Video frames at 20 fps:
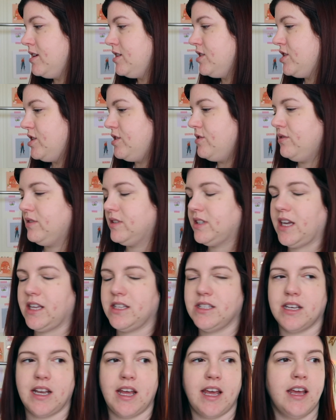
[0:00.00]
chill day
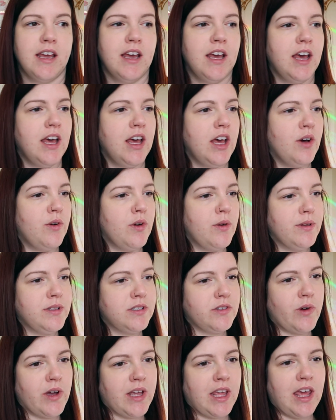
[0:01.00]
today. We went
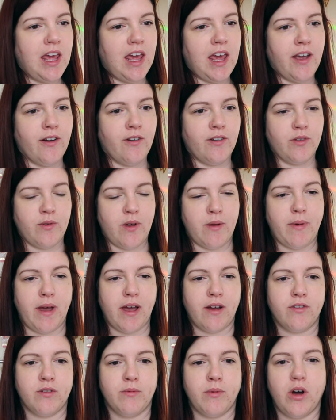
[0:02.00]
to IKEA on the way
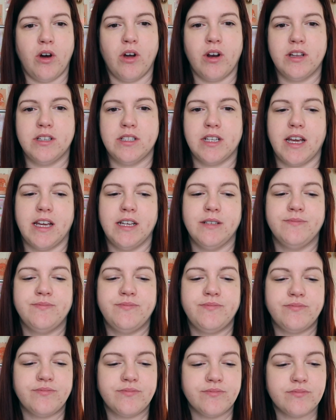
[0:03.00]
back from our holiday.
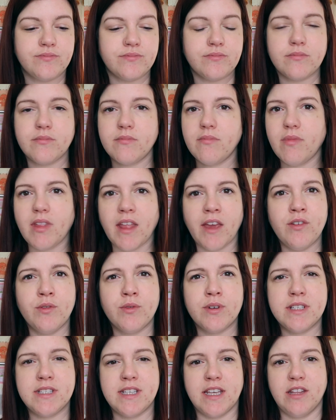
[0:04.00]
If you
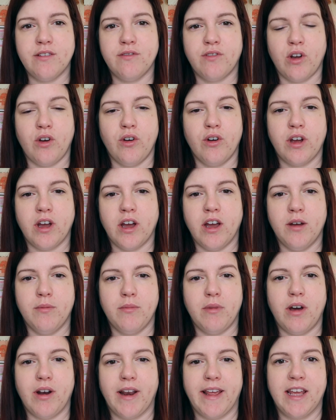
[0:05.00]
want to see the vlog,
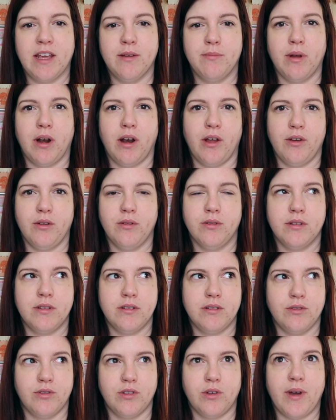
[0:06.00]
I'll link it below,
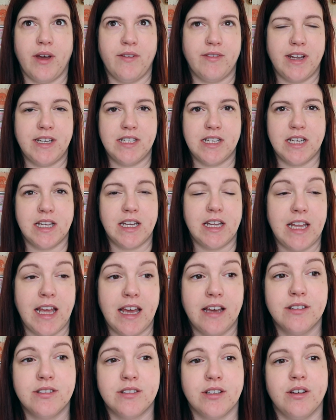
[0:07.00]
although I haven't edited it
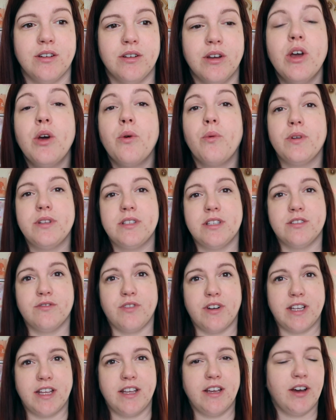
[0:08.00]
yet, so once it's
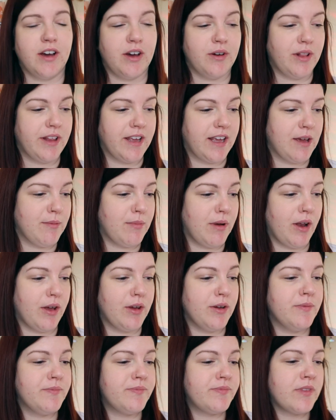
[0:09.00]
ready, I'll link it below.
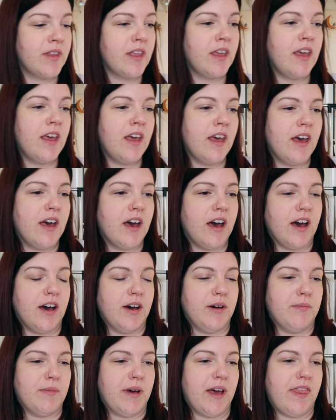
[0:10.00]

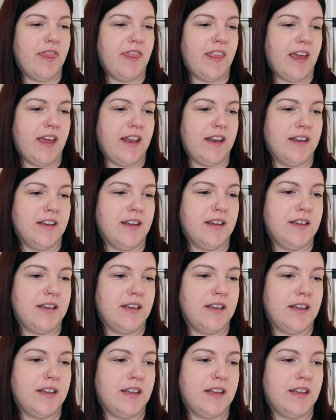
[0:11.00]
And then...